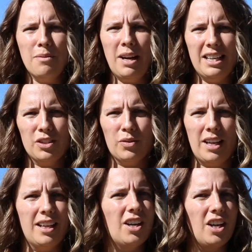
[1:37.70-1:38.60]
A minus
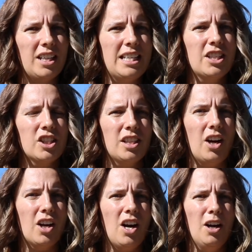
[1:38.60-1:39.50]
rating on niche
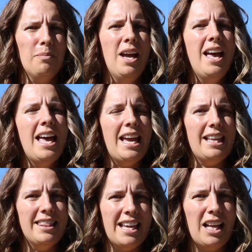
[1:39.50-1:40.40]
dot com.
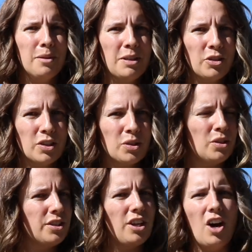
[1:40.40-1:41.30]
The elementary
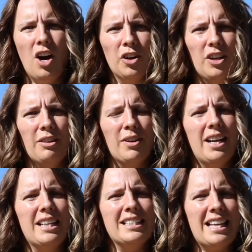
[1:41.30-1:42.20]
schools, all great
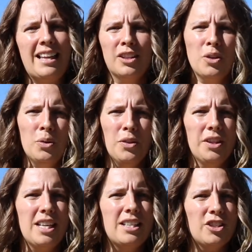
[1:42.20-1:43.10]
ratings, and the cool
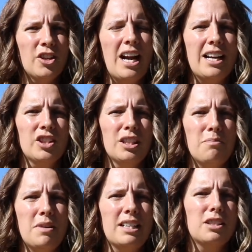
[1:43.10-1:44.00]
thing is you're actually
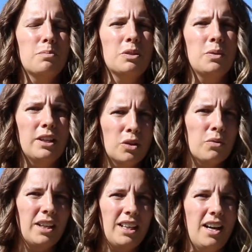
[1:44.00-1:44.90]
mixed between
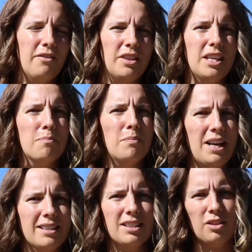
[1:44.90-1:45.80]
three of the
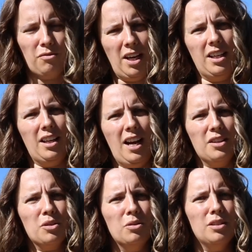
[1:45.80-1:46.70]
best rated high
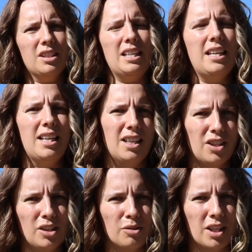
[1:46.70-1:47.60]
schools
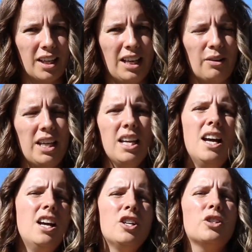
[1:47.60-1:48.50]
in Utah County.
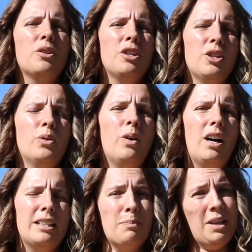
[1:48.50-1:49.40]
So you,
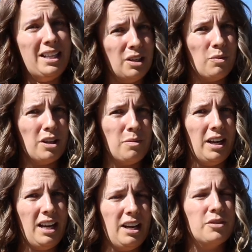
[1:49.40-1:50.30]
depending where you
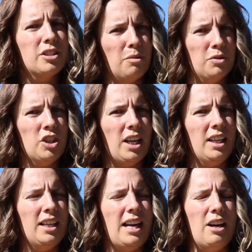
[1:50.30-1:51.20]
buy a house, so
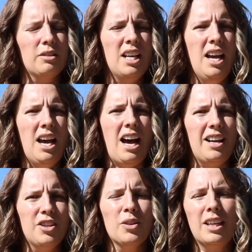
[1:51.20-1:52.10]
check it out, uh,
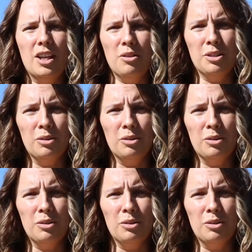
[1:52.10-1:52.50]
you can go